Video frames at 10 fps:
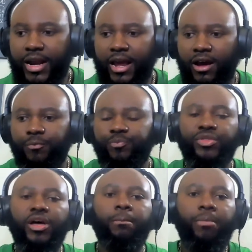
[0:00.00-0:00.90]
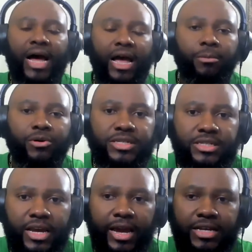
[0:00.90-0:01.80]
Now, the Bible
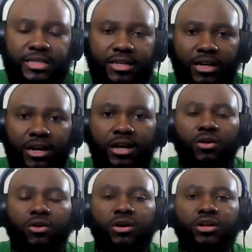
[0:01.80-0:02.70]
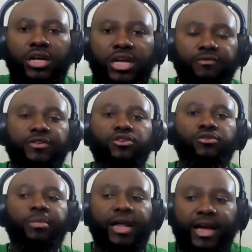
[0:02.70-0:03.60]
says if
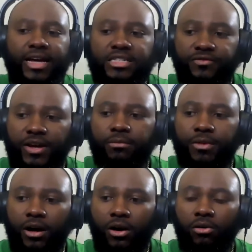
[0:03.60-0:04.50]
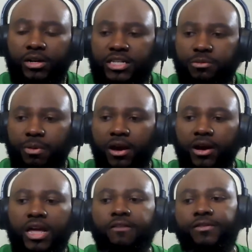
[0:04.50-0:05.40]
you blaspheme the Holy
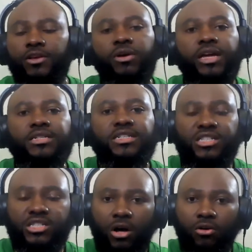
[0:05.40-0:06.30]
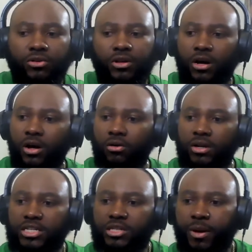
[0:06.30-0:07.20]
Spirit, if you insult the
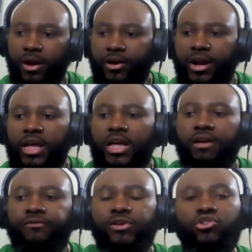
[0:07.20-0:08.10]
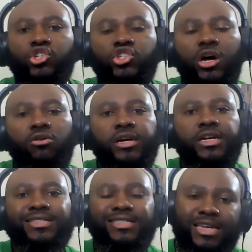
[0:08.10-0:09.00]
Holy Spirit, if you show
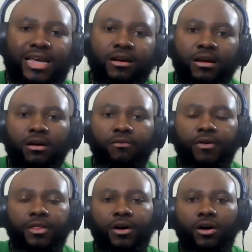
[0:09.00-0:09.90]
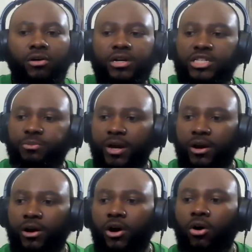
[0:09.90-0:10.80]
contempt for the Holy
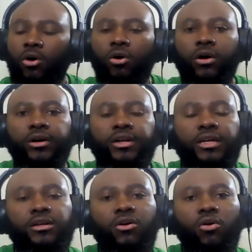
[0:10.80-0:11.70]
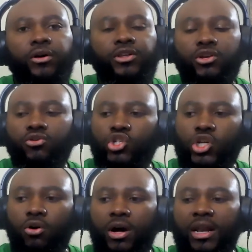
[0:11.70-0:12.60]
Spirit or or you
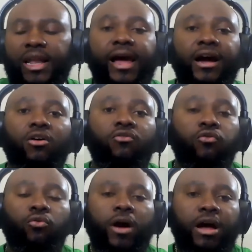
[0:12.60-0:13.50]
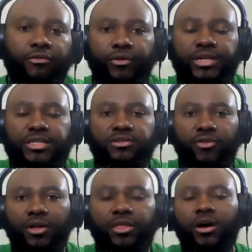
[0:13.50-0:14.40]
show a lack of reverence
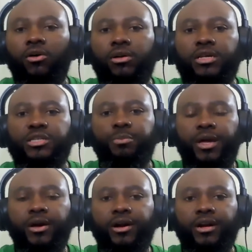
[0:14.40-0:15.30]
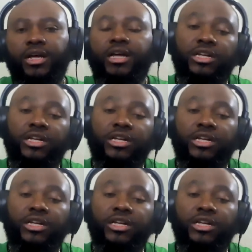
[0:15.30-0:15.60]
for the Holy Spirit.